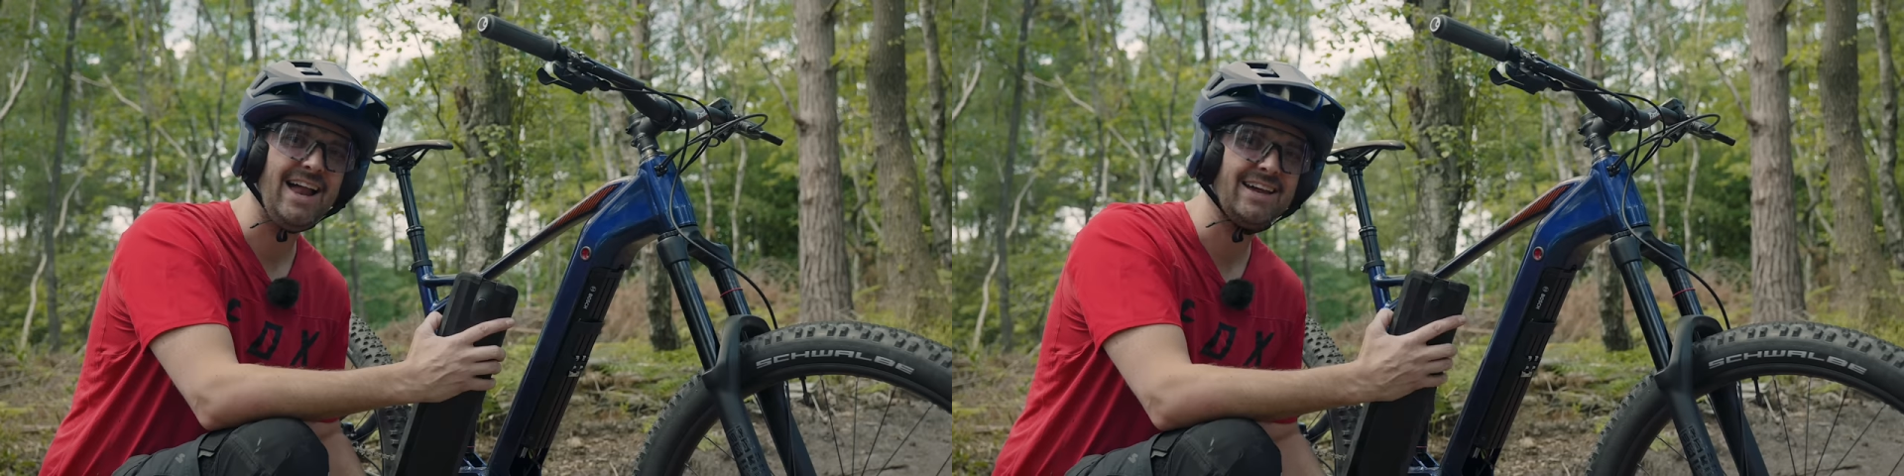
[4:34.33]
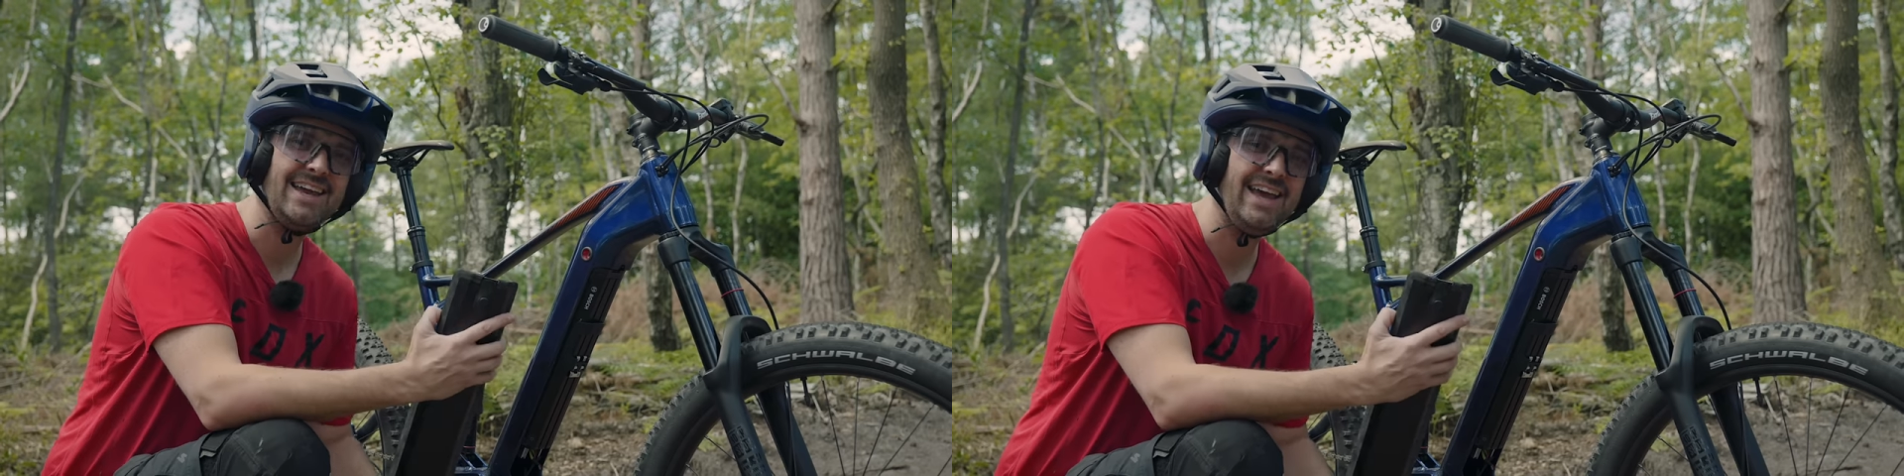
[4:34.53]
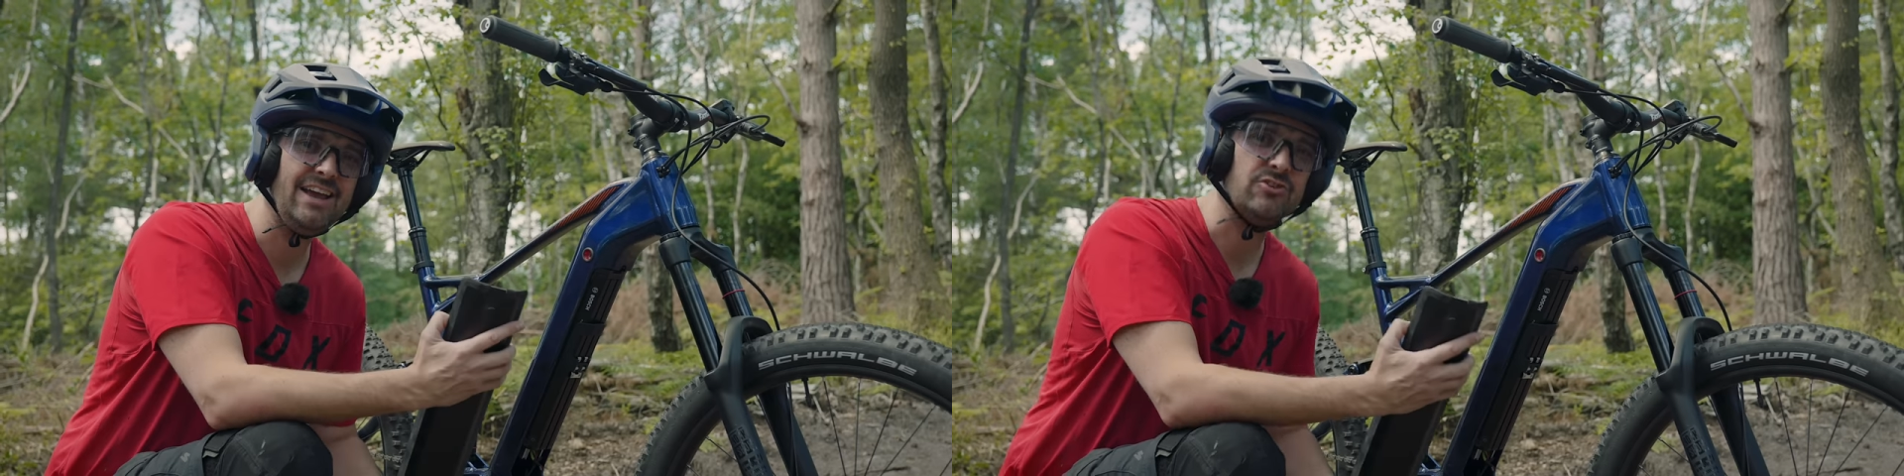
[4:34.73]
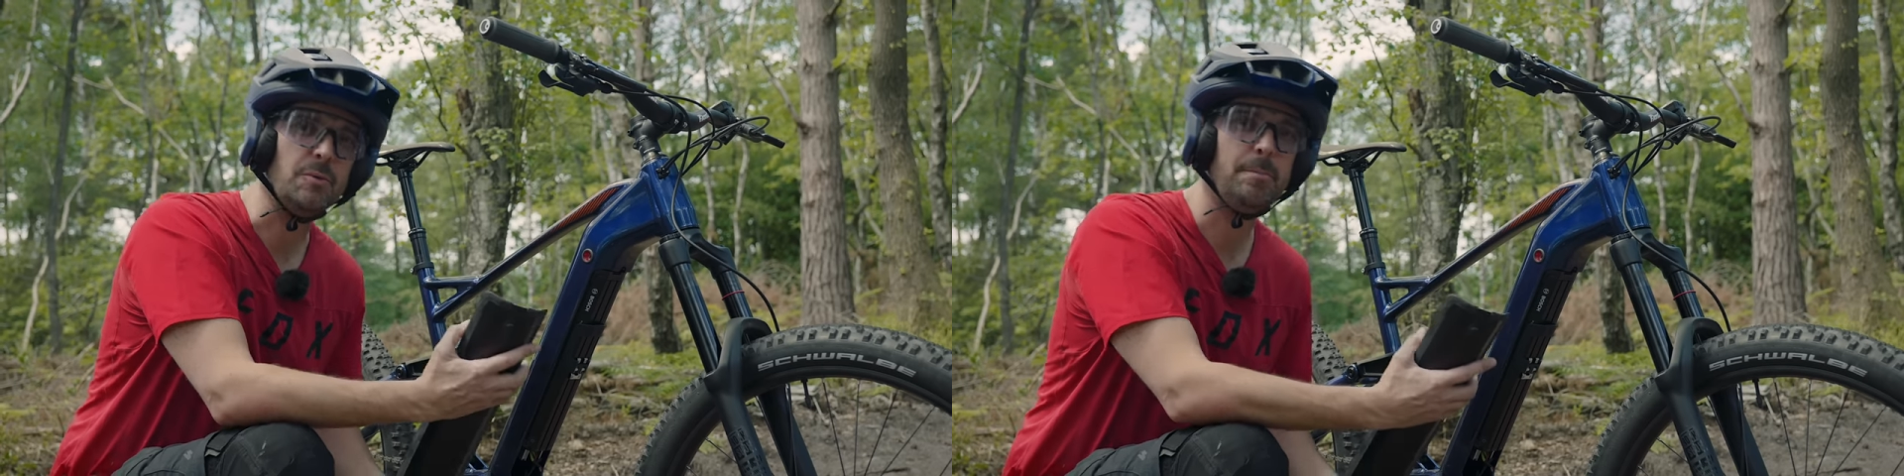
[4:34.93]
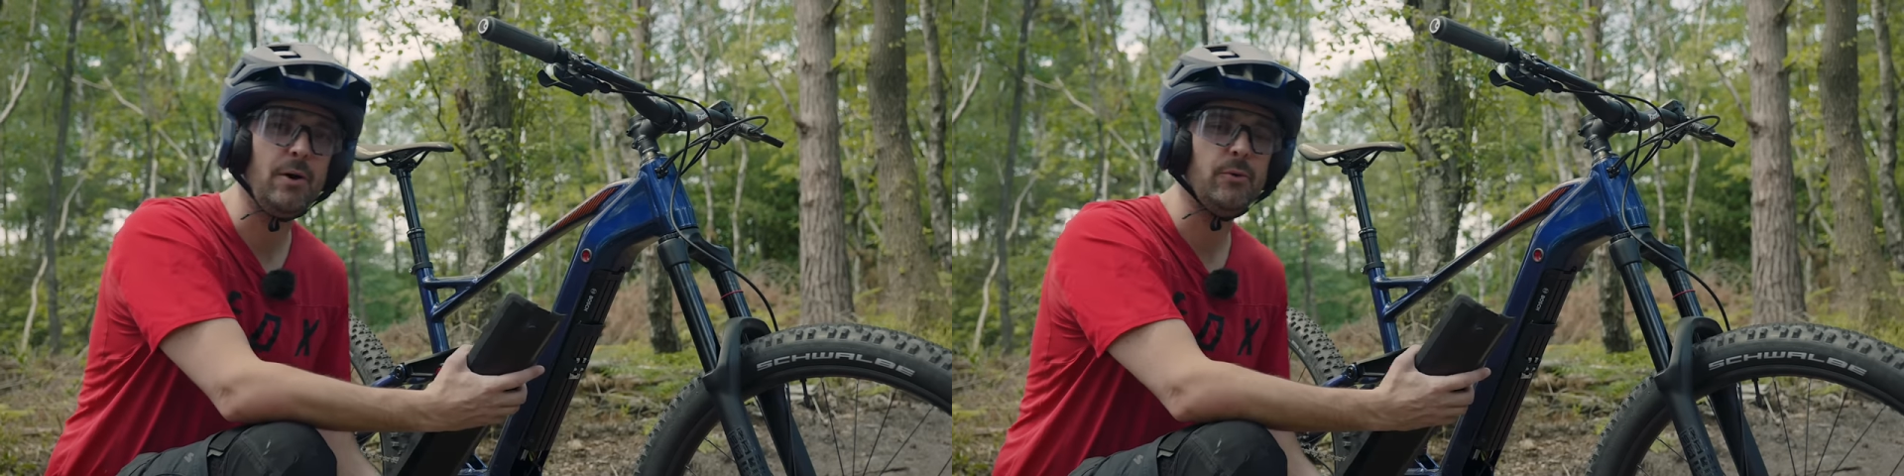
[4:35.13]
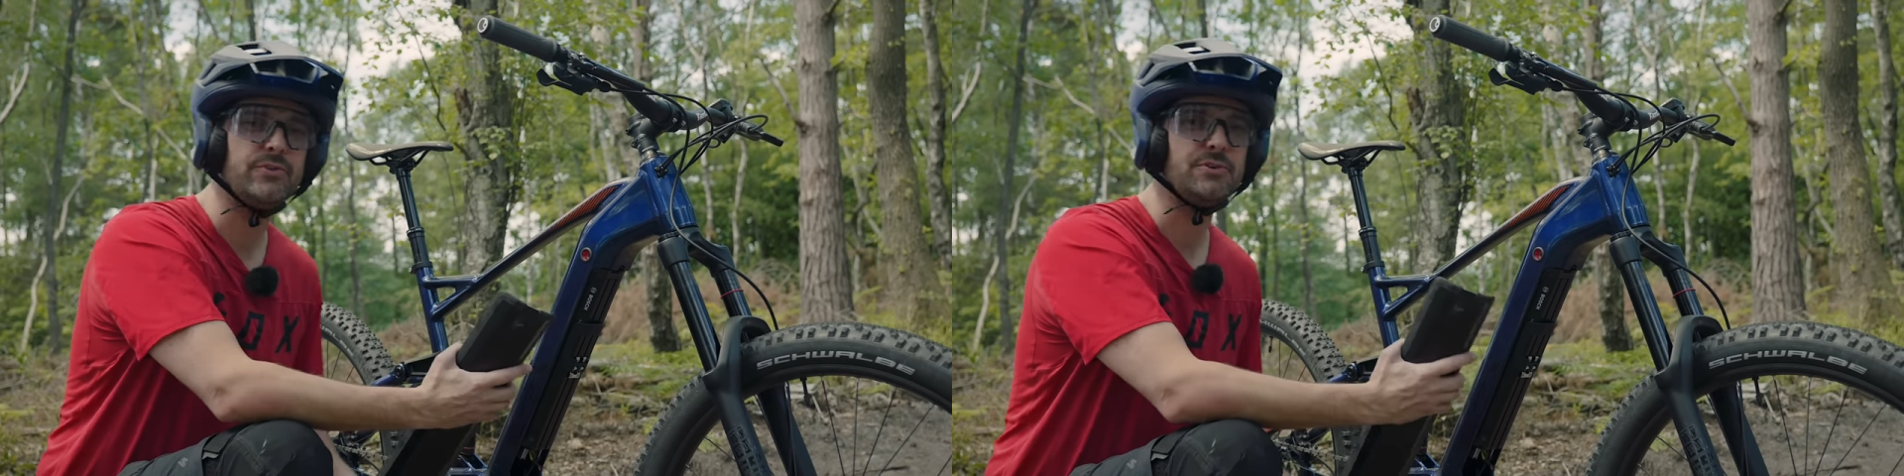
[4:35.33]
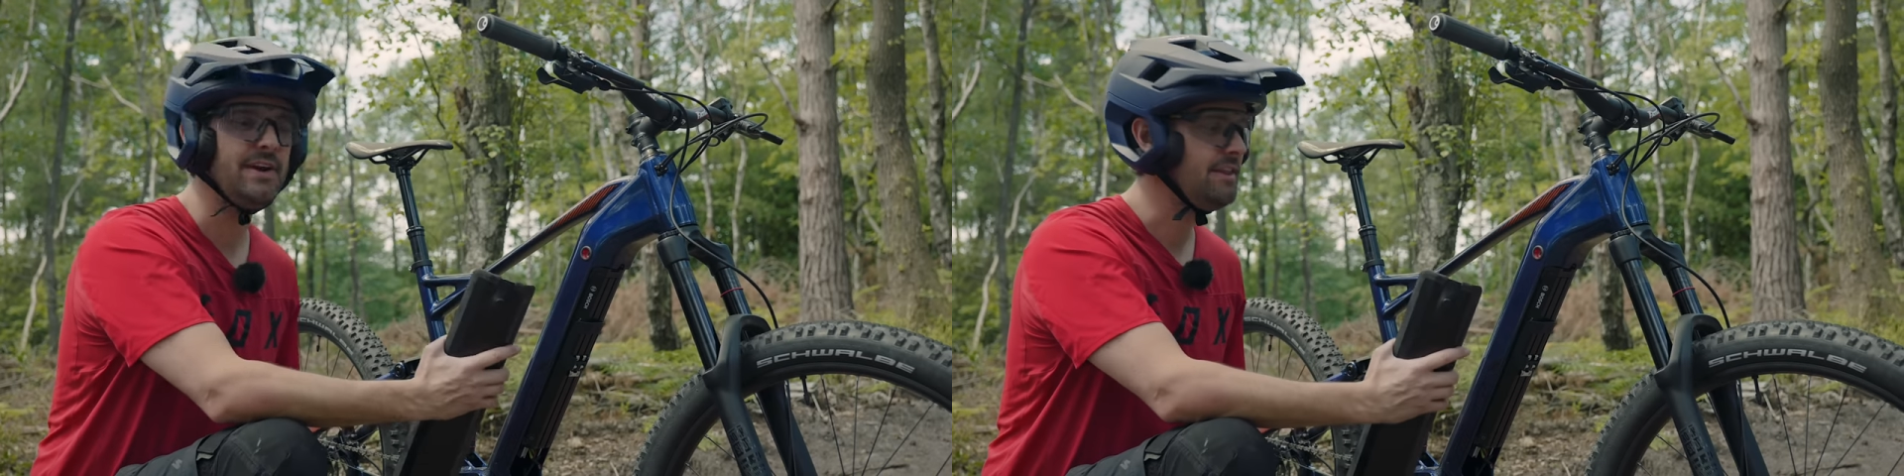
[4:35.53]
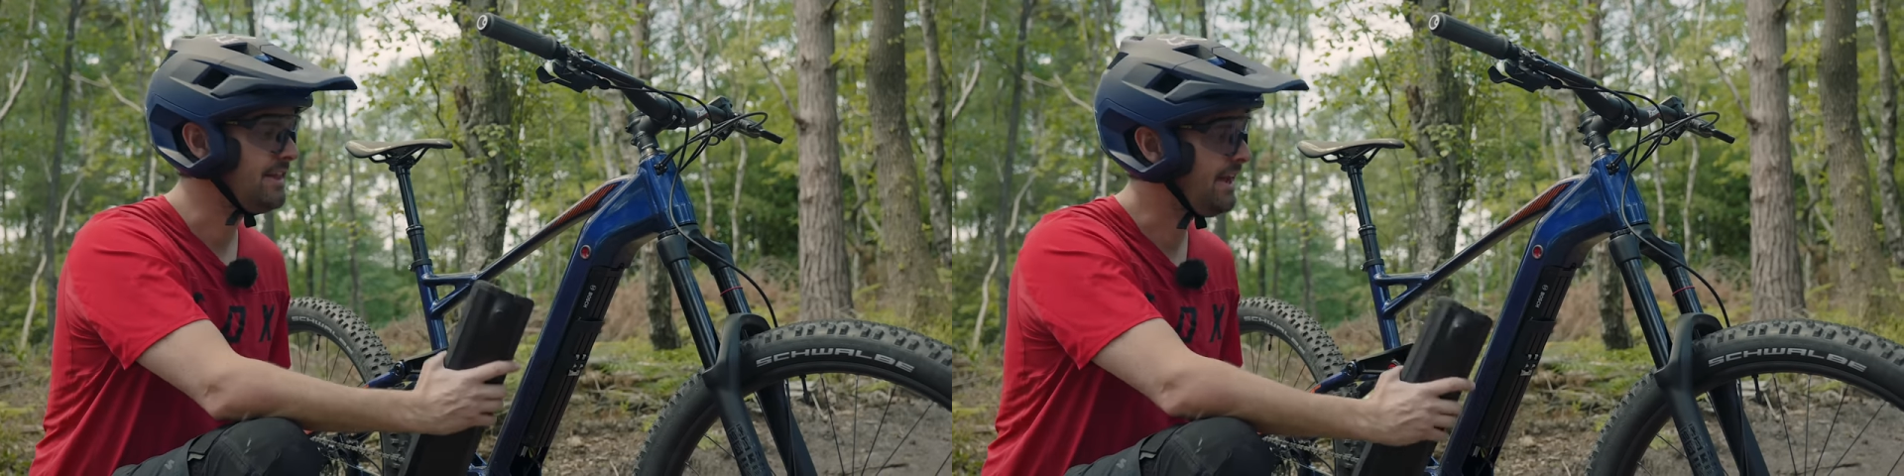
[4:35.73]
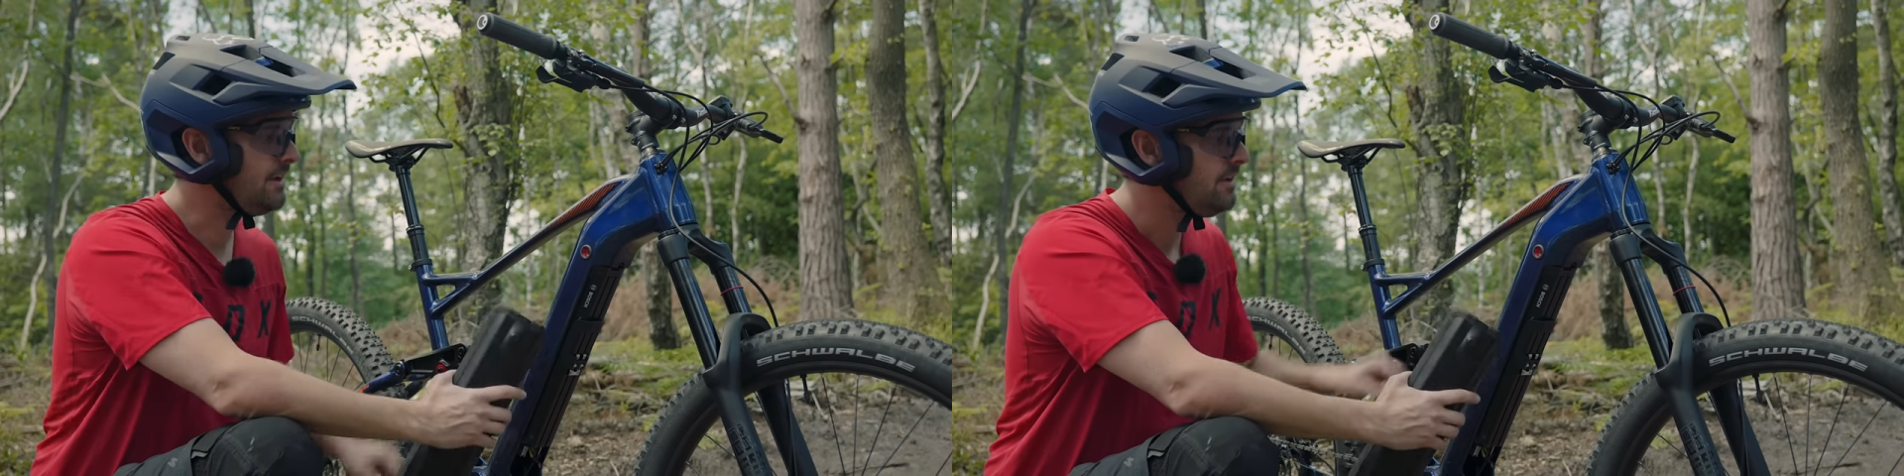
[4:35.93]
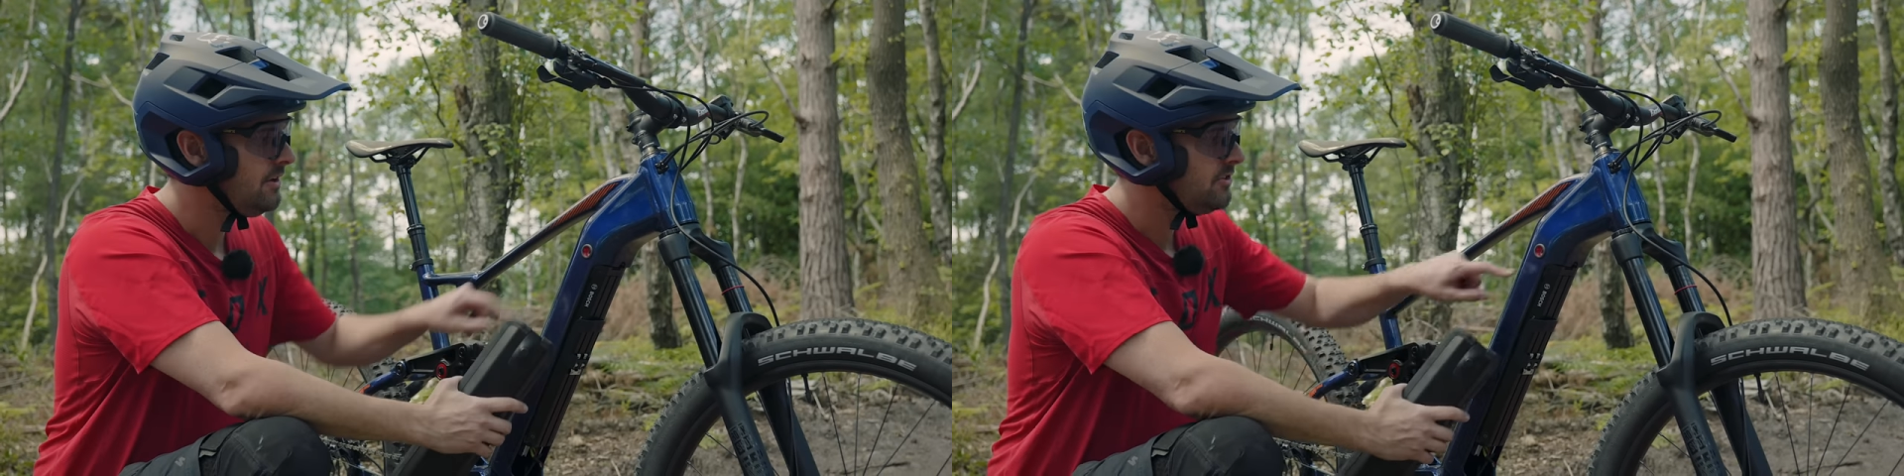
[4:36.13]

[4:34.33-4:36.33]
Allen keys or bolts or anything.